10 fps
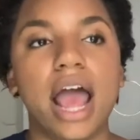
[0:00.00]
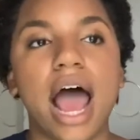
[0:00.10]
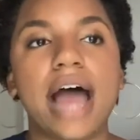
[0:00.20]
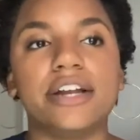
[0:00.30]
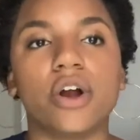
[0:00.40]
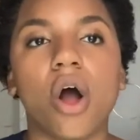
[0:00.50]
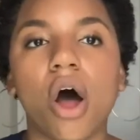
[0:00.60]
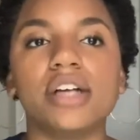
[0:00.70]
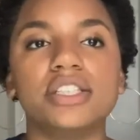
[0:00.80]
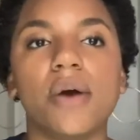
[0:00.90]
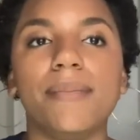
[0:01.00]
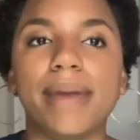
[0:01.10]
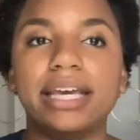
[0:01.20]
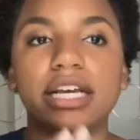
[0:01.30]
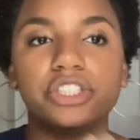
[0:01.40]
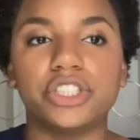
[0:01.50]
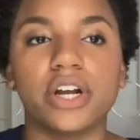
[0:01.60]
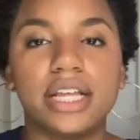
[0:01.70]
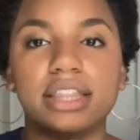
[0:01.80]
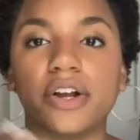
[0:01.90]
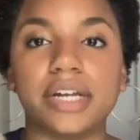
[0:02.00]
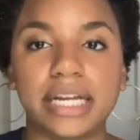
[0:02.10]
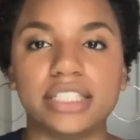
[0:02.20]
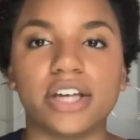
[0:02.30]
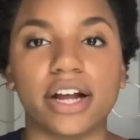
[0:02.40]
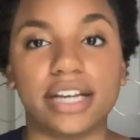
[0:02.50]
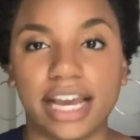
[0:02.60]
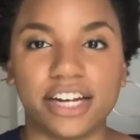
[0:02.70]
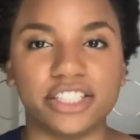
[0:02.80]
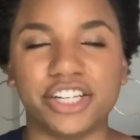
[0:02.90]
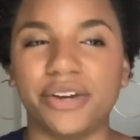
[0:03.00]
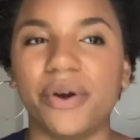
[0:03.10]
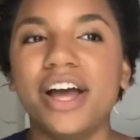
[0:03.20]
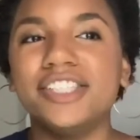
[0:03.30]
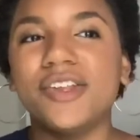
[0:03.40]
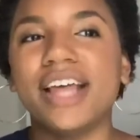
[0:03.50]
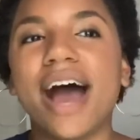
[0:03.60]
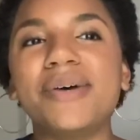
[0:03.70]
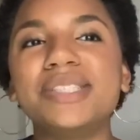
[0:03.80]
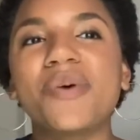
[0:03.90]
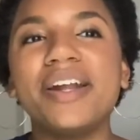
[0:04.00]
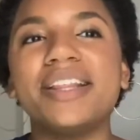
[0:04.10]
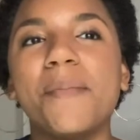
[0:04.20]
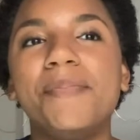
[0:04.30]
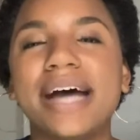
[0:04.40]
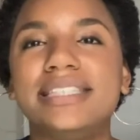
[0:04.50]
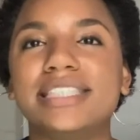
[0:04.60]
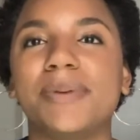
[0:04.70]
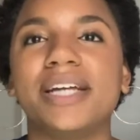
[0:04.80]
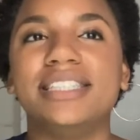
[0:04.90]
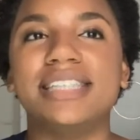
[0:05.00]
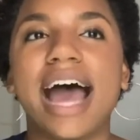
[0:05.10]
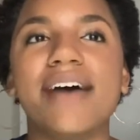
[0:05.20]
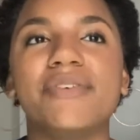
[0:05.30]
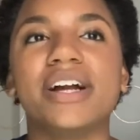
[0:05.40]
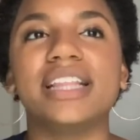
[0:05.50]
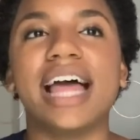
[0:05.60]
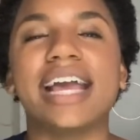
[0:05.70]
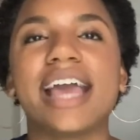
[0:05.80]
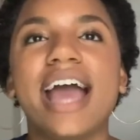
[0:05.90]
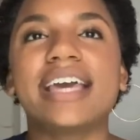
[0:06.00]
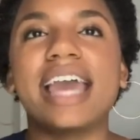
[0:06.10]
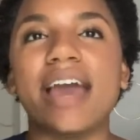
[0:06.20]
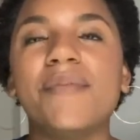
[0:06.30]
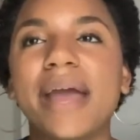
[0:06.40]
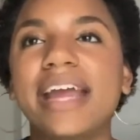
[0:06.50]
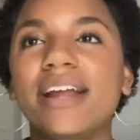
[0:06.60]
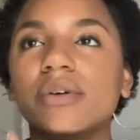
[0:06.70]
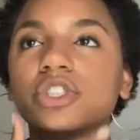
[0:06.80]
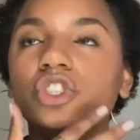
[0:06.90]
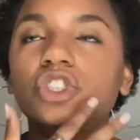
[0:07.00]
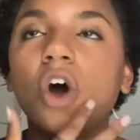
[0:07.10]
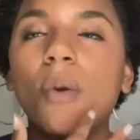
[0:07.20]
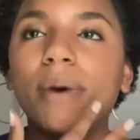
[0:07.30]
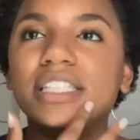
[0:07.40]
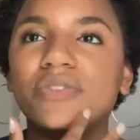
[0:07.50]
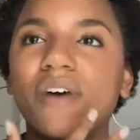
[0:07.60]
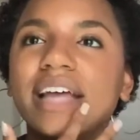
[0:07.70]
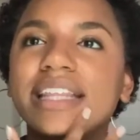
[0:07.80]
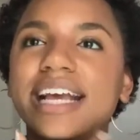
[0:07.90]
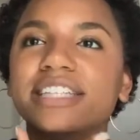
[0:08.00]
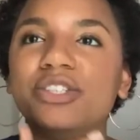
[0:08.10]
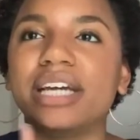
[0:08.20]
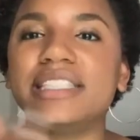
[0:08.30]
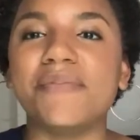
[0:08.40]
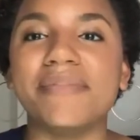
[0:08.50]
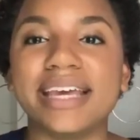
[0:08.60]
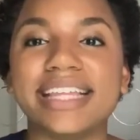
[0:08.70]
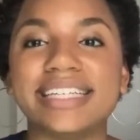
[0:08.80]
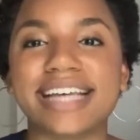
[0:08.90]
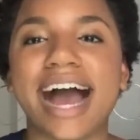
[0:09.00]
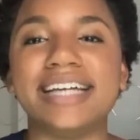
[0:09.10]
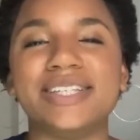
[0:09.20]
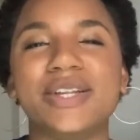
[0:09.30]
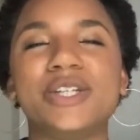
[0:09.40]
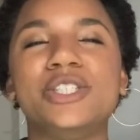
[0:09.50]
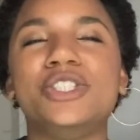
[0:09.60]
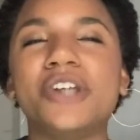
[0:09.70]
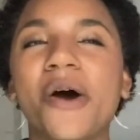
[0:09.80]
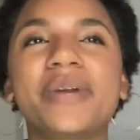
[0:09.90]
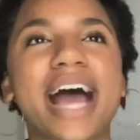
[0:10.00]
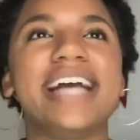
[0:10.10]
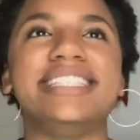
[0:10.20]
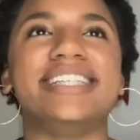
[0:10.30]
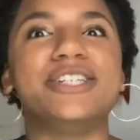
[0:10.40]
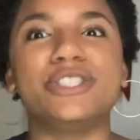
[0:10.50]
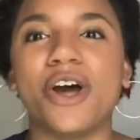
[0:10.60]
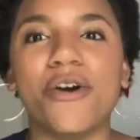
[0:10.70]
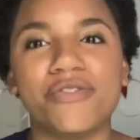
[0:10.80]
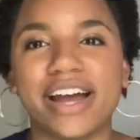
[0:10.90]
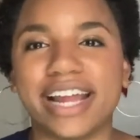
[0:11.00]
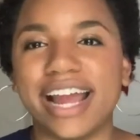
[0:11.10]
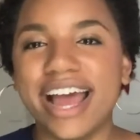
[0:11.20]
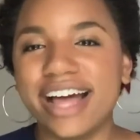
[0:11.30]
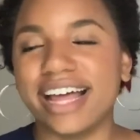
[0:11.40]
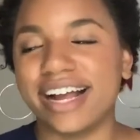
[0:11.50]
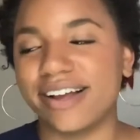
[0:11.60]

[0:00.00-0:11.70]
and you're also making sure that their needs are catered to. So that was one of the best experiences ever. Like, campaigning was so much fun because you get to meet these guys and they're so nice and they're so funny. Like,